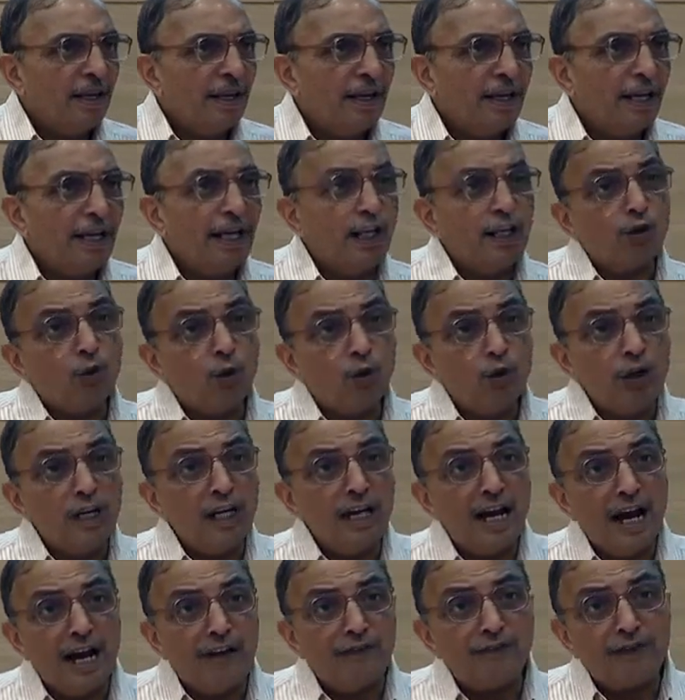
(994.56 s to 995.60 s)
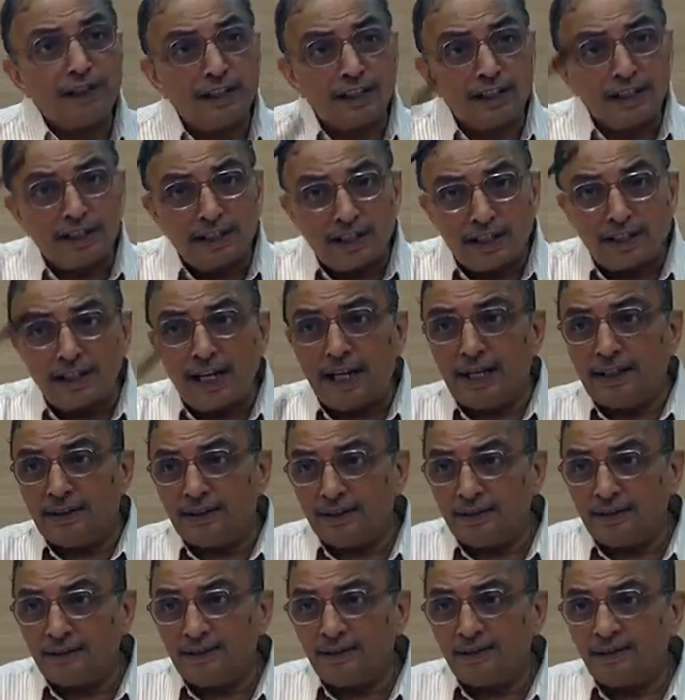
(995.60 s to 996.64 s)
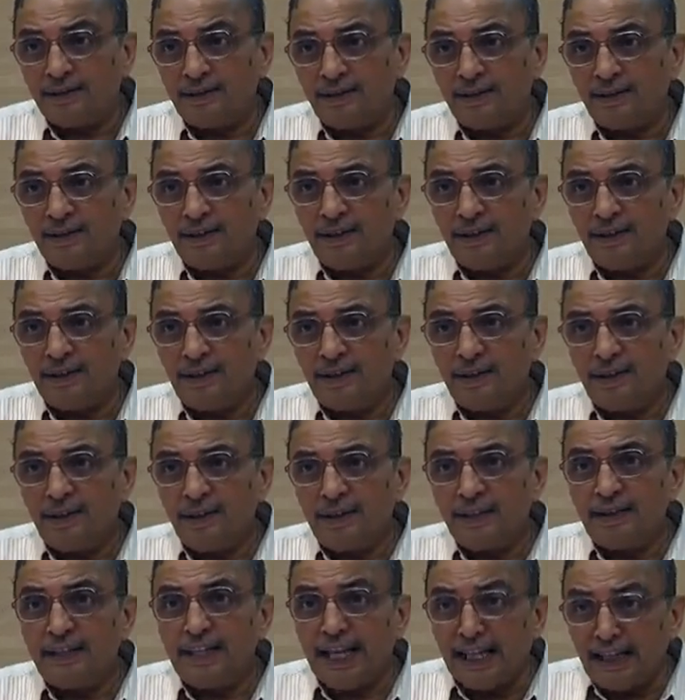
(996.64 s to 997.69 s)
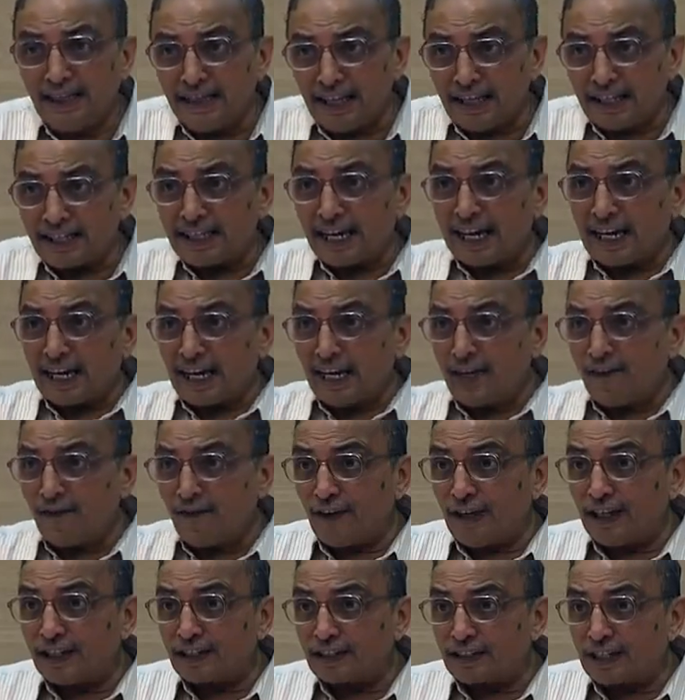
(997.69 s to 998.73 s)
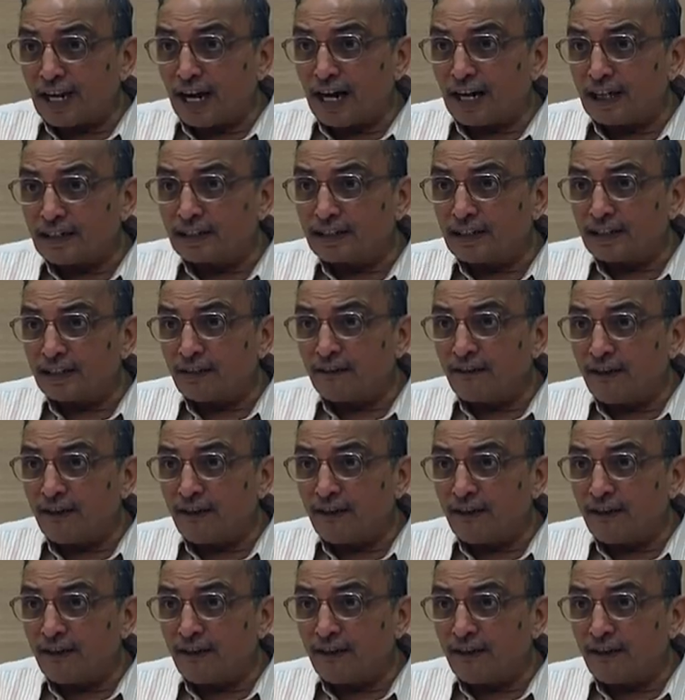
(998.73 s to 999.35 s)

It is only after this is done, then the second phase starts